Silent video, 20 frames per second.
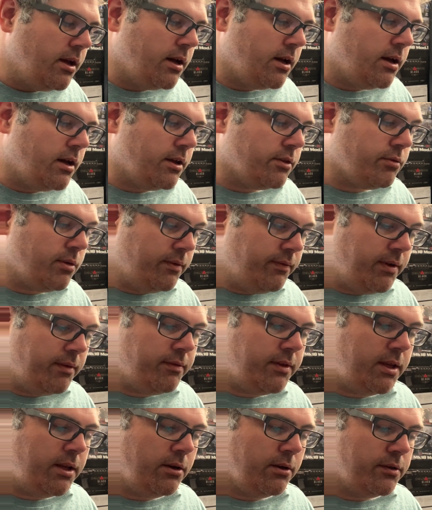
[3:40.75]

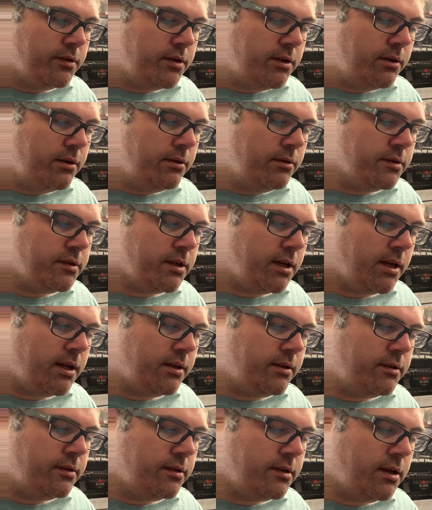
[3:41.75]
350 on twos
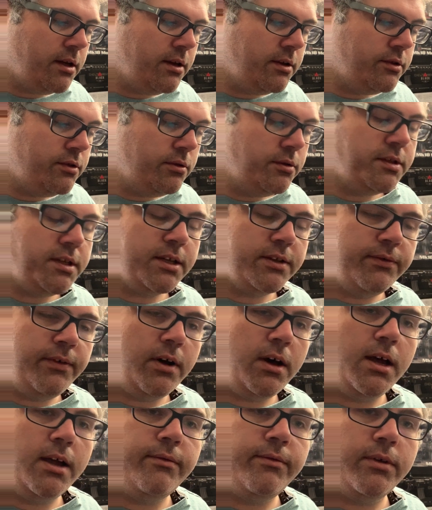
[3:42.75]
and
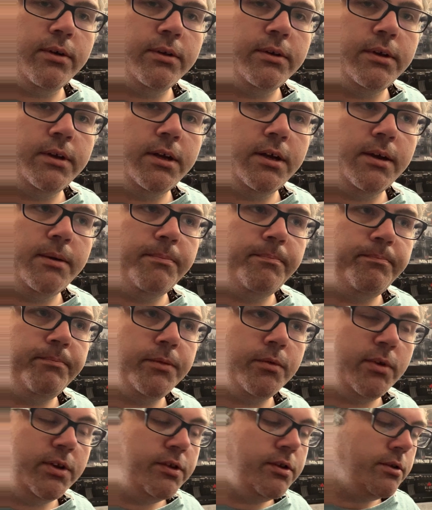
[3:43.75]
265 on
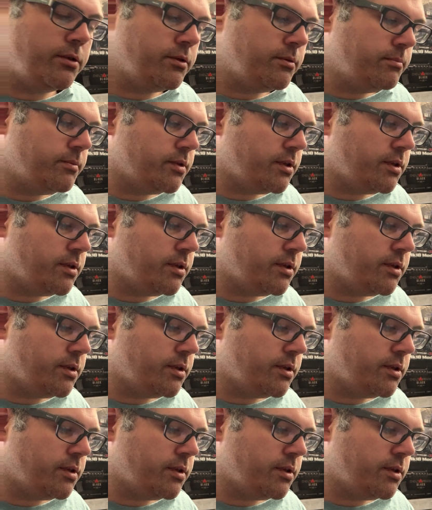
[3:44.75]
three twos.